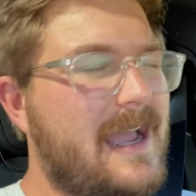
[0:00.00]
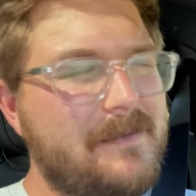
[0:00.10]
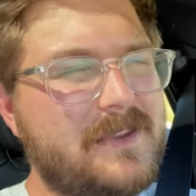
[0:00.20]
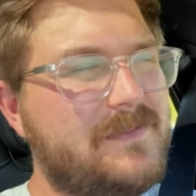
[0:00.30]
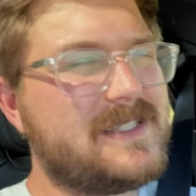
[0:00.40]
I
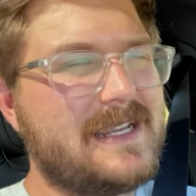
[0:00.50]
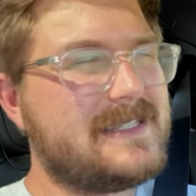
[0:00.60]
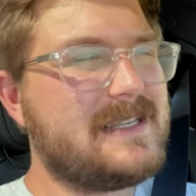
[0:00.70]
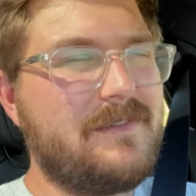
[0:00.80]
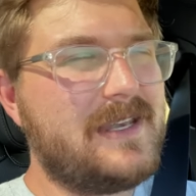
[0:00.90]
believe it's like
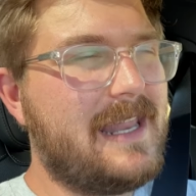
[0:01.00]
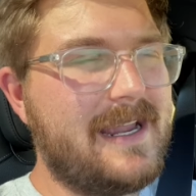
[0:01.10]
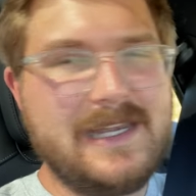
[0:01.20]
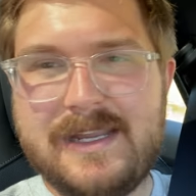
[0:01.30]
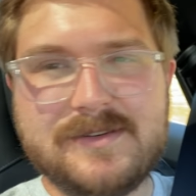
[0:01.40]

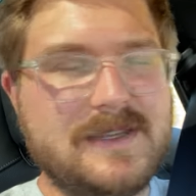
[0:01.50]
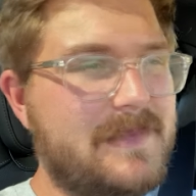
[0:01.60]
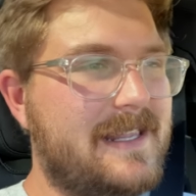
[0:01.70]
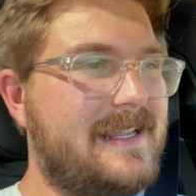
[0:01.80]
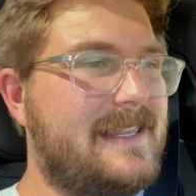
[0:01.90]
790 or
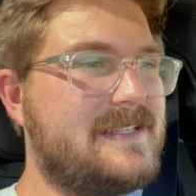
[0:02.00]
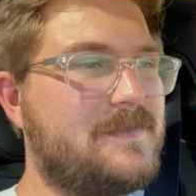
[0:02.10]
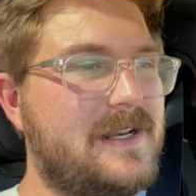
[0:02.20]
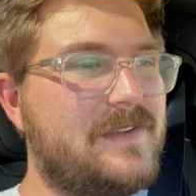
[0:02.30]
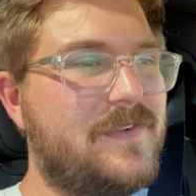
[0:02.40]
something like this
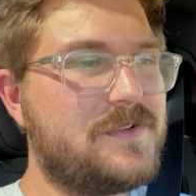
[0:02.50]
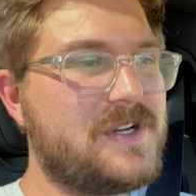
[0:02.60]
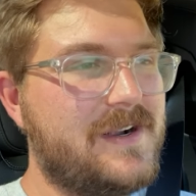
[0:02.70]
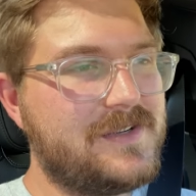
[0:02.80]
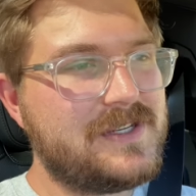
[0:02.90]
when it's full
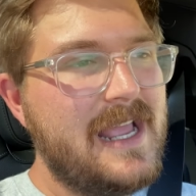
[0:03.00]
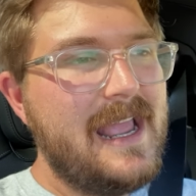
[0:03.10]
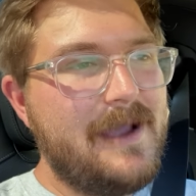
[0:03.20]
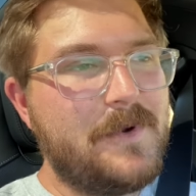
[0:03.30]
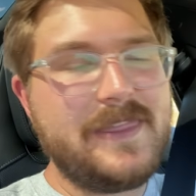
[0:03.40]
charged.
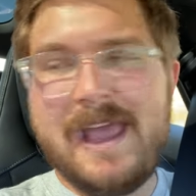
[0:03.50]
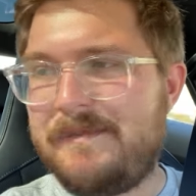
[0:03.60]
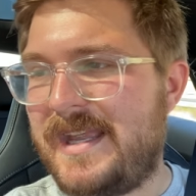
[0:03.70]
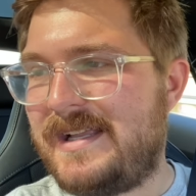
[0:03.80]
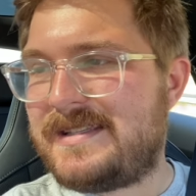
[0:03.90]
And what
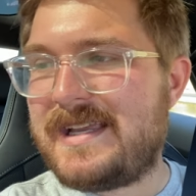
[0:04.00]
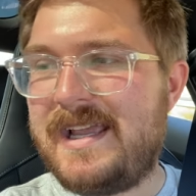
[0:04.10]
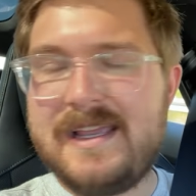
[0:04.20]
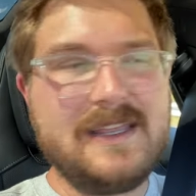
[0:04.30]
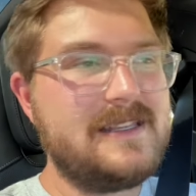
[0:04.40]
that means
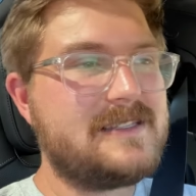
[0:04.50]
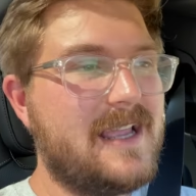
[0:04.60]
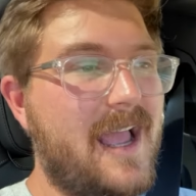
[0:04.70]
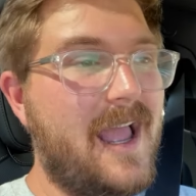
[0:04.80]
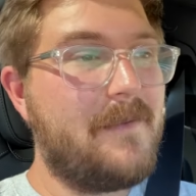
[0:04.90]
is
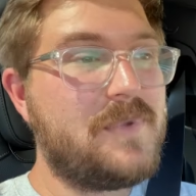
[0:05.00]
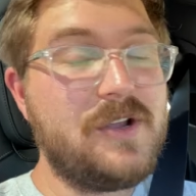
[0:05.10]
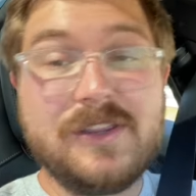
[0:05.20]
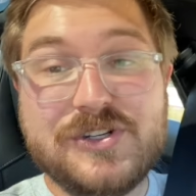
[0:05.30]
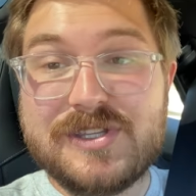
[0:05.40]
uh,
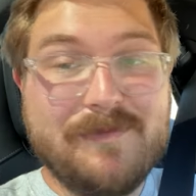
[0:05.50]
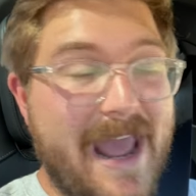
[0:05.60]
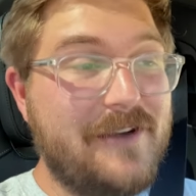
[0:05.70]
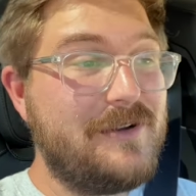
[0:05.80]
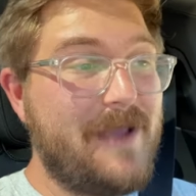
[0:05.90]
purely just the
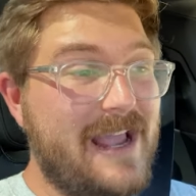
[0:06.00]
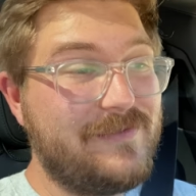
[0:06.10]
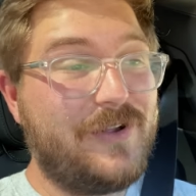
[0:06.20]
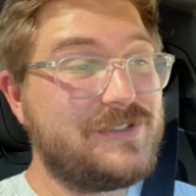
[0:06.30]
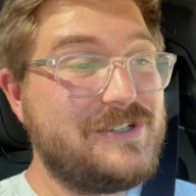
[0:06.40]
battery pack
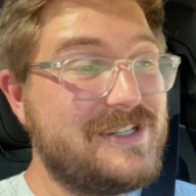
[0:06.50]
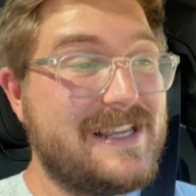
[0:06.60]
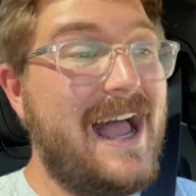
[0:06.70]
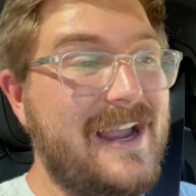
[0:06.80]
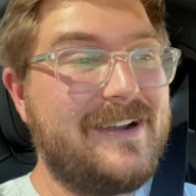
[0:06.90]
voltage is
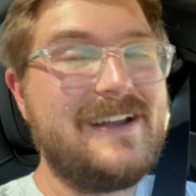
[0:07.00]
higher.